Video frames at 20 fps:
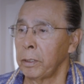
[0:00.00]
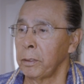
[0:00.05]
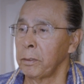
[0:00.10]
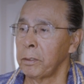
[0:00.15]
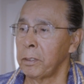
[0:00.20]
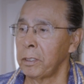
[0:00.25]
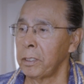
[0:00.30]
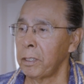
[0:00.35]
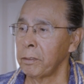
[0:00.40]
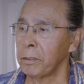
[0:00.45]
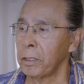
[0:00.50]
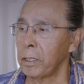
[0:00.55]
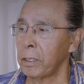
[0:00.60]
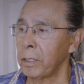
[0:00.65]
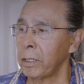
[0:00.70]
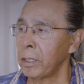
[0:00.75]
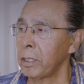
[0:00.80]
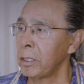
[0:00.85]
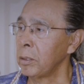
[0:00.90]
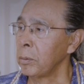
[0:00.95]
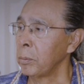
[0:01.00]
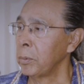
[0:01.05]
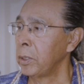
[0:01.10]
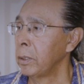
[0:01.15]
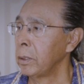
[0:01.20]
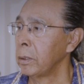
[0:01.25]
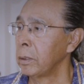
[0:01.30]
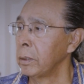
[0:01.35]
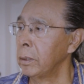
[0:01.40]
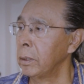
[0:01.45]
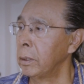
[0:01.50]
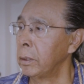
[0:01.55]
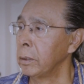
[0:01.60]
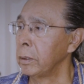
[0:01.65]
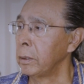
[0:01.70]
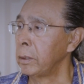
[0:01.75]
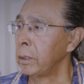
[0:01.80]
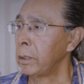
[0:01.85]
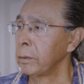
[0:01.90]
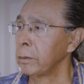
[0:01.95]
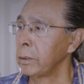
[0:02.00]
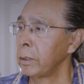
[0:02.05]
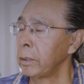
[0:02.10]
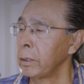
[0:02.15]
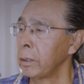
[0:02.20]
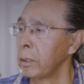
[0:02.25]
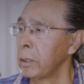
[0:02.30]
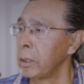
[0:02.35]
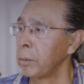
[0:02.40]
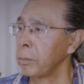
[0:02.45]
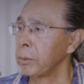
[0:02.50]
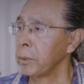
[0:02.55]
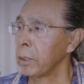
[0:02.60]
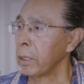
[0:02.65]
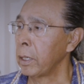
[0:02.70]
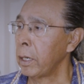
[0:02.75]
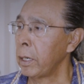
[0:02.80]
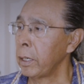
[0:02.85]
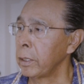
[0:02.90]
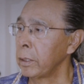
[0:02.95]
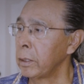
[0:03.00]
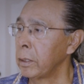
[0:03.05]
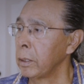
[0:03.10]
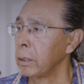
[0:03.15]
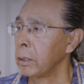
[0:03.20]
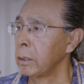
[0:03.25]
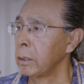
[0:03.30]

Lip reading: You're out there to help. You're out there to help, to guide.